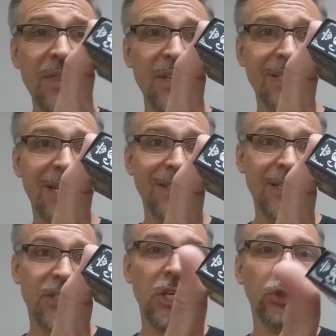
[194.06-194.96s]
and this side
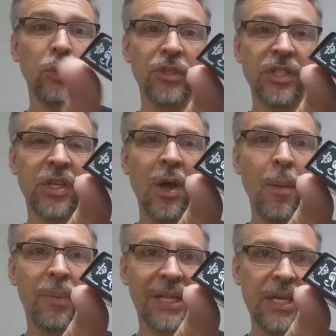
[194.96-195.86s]
says The Ellusionist
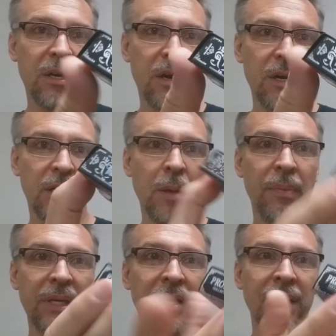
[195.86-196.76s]
Playing Card
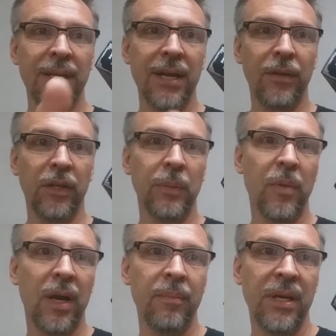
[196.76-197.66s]
Company. Down there at the
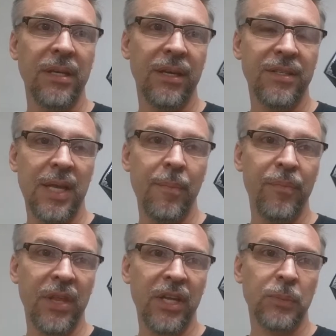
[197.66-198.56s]
bottom, it does say
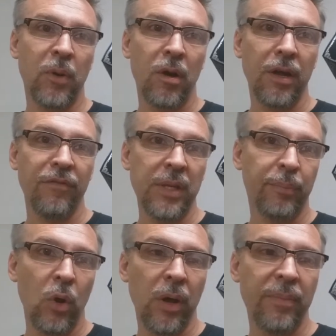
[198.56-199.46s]
that it's part of the
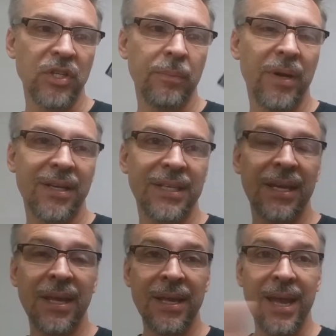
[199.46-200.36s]
Prohibition box
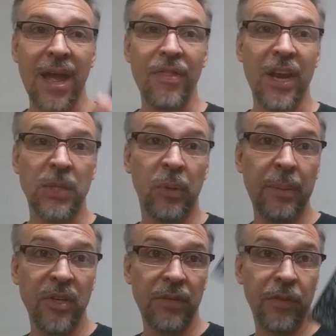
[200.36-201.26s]
set, and that is
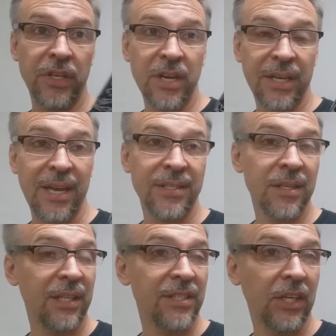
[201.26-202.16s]
pretty much it for the Tuck
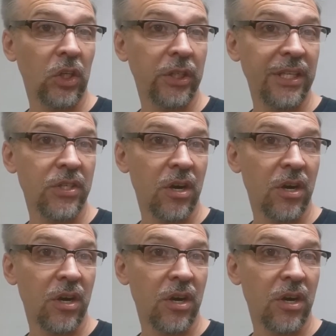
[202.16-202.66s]
case. Let's take a look at these